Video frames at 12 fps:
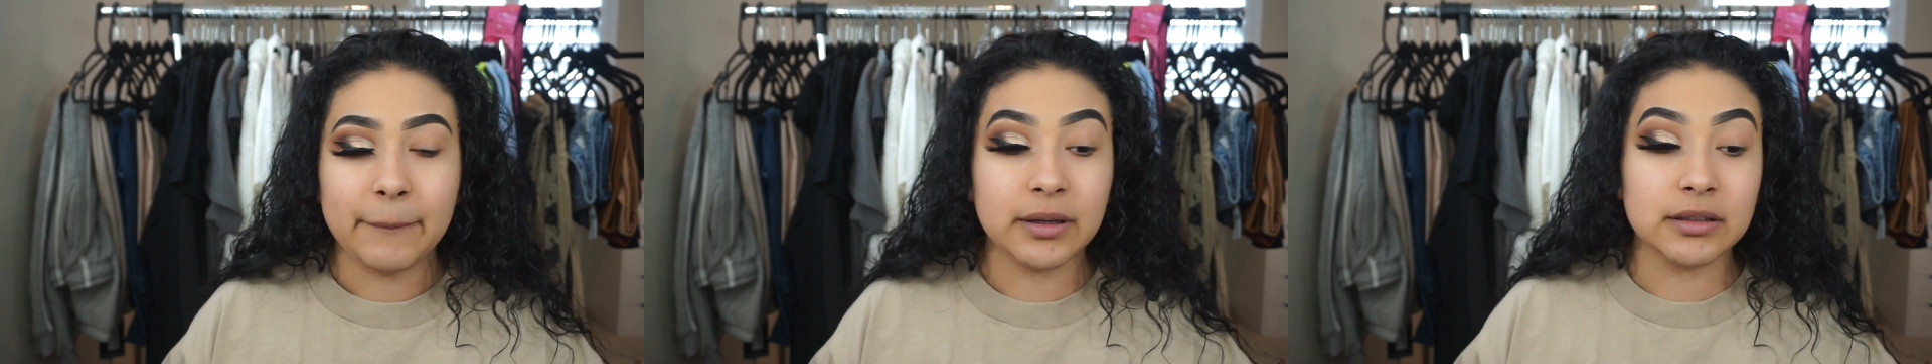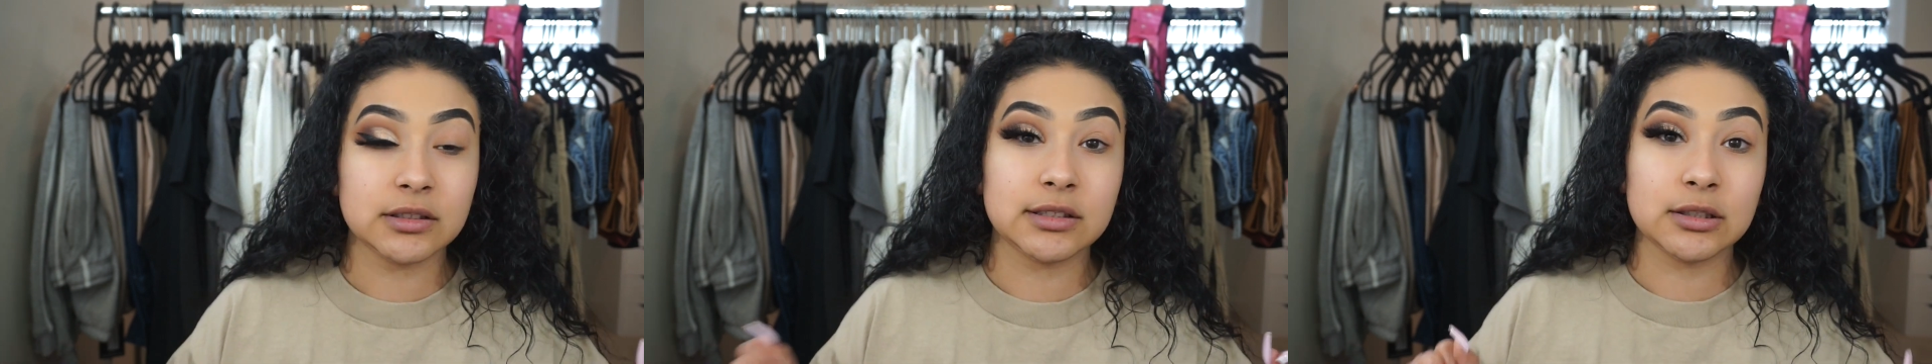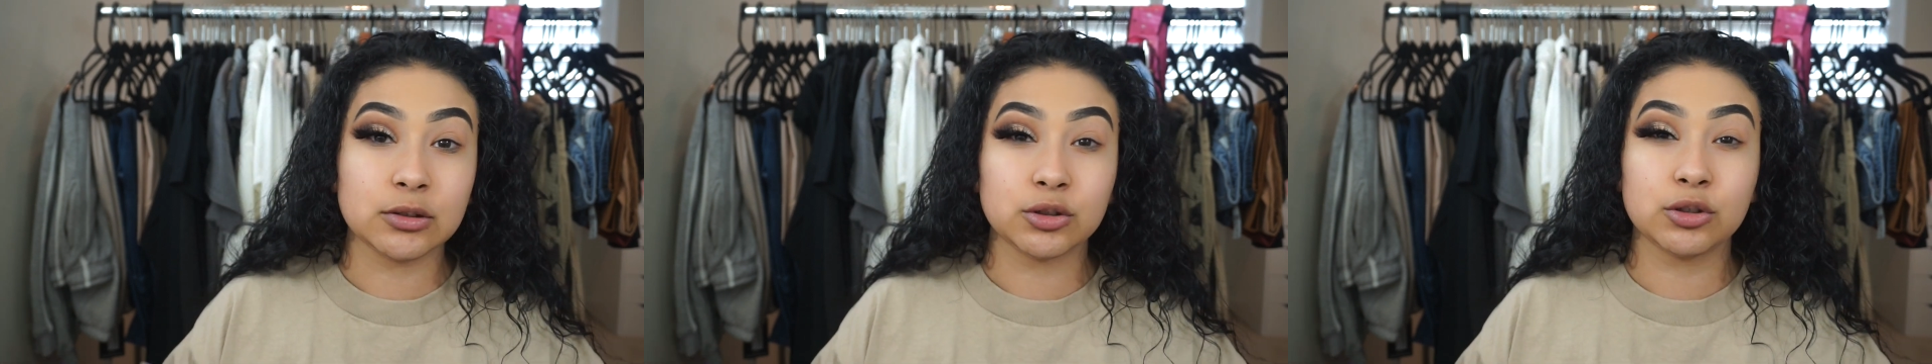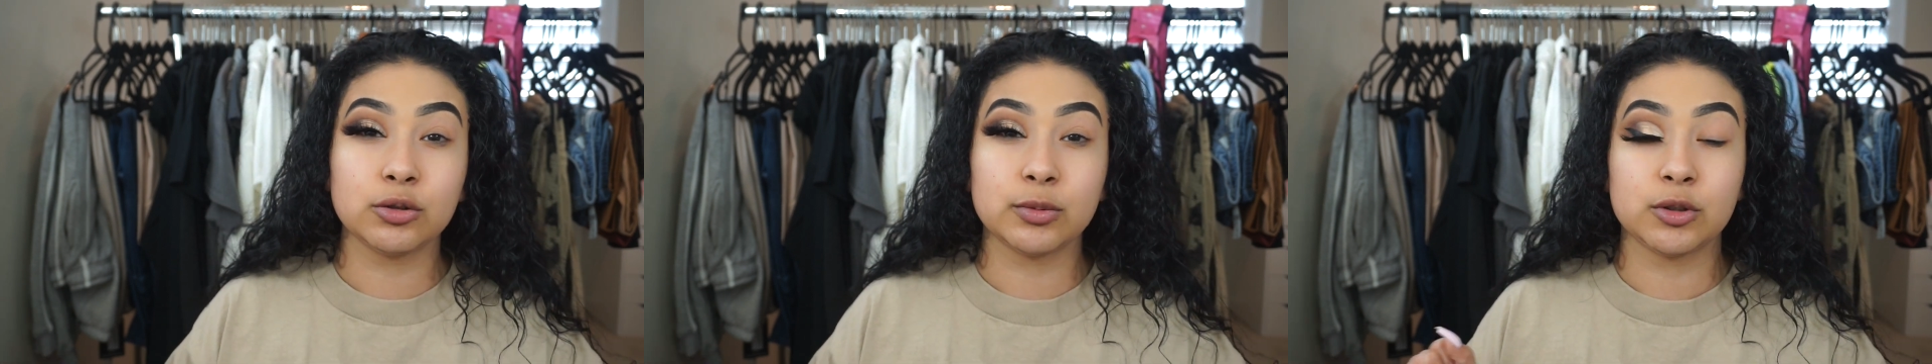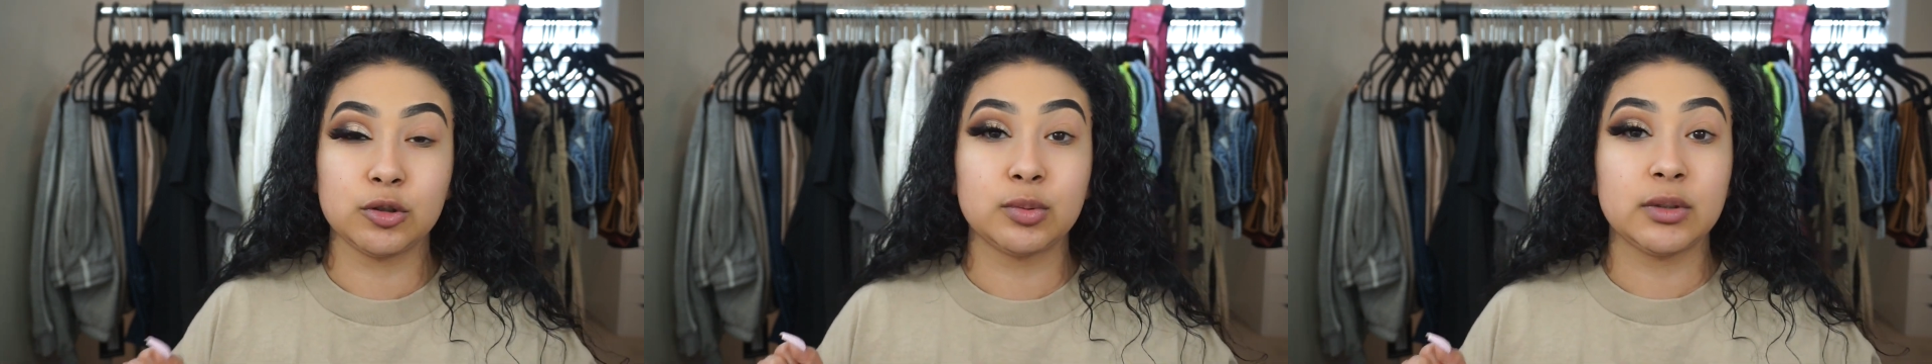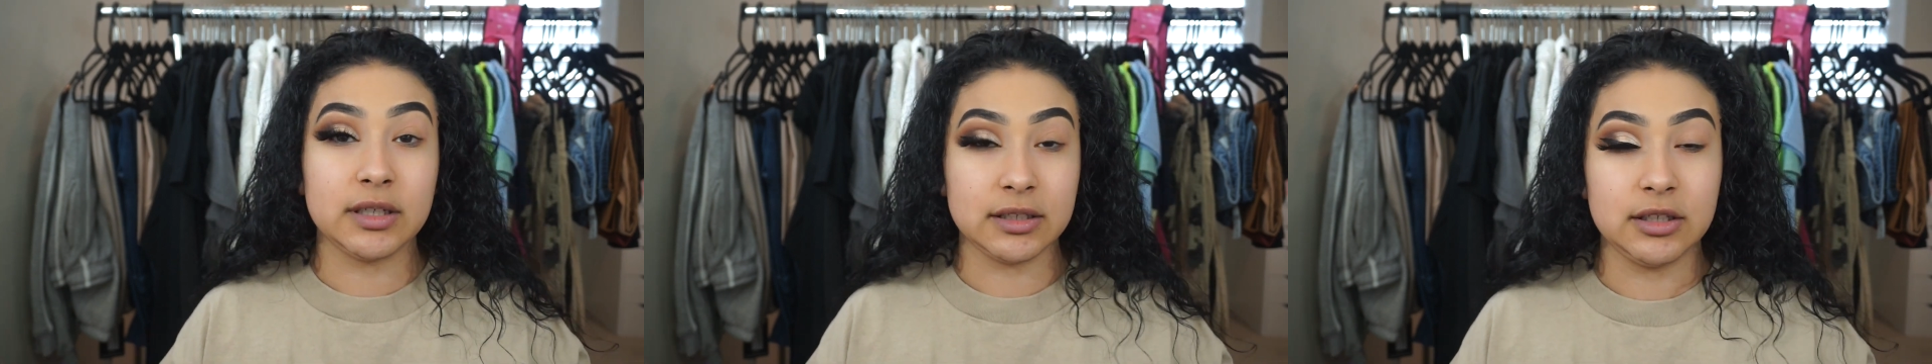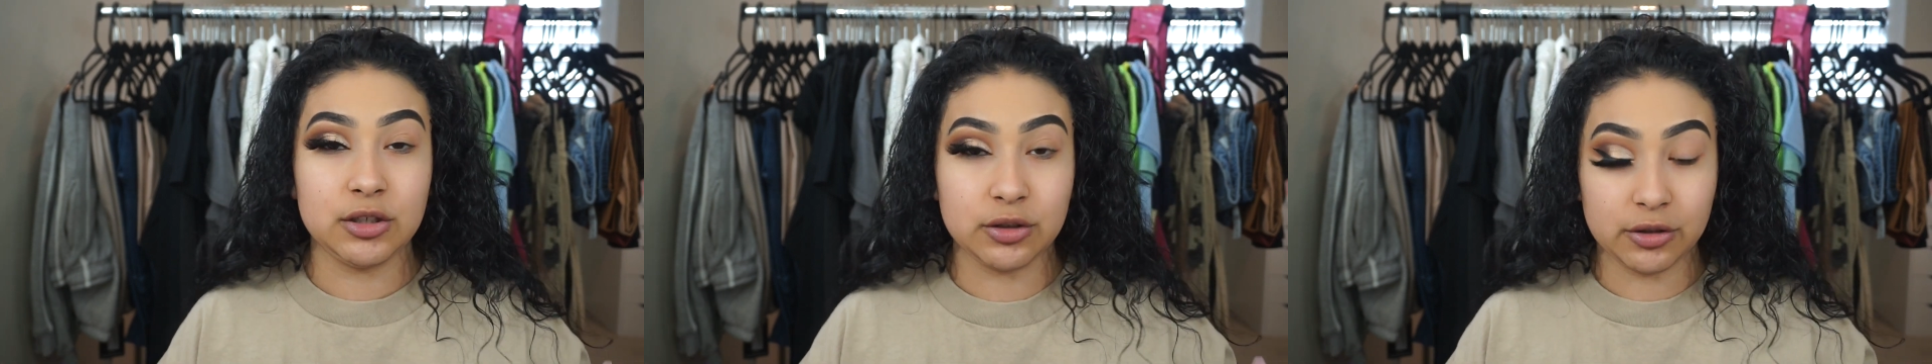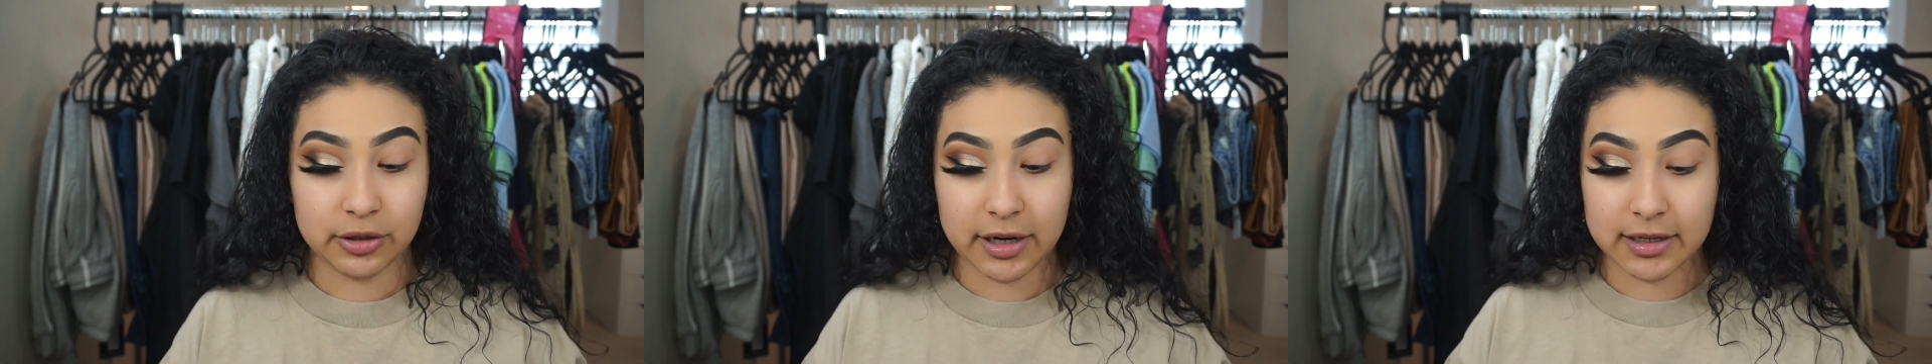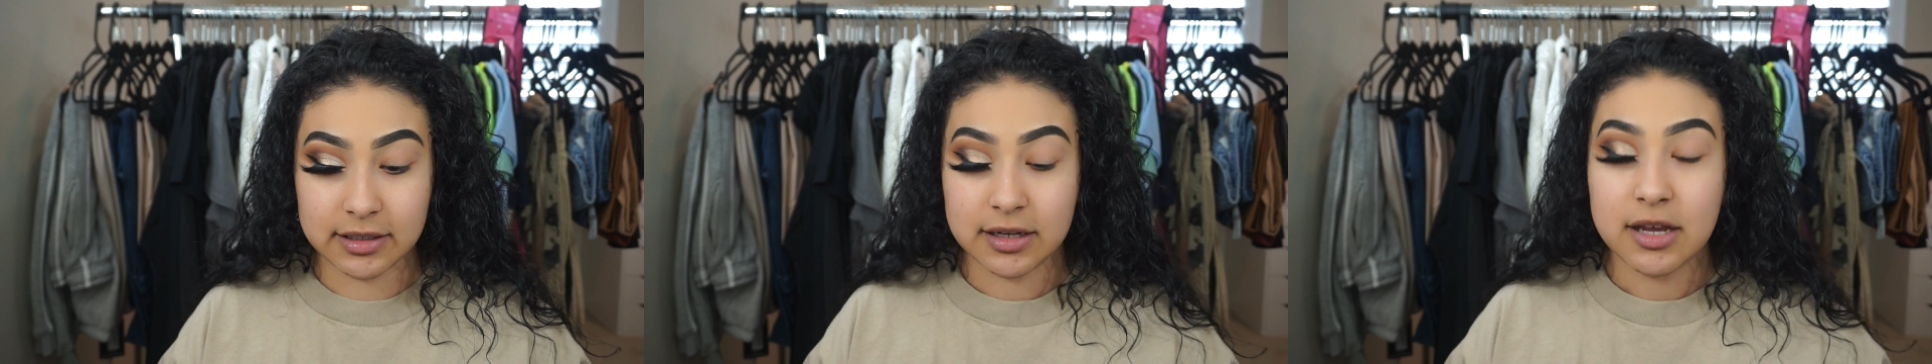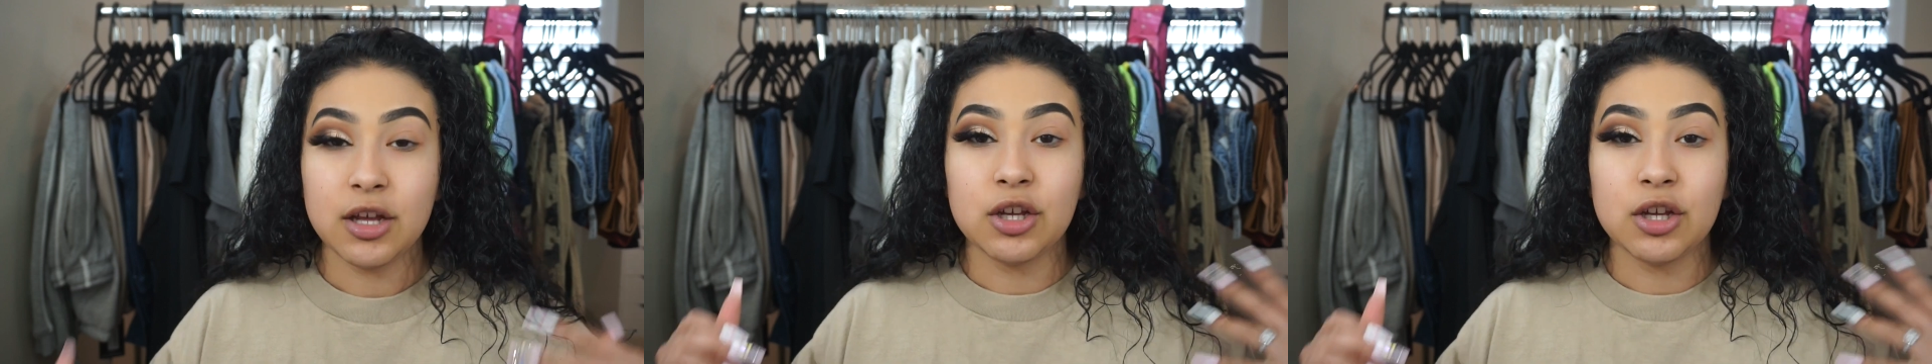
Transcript: but it's still super easy to create.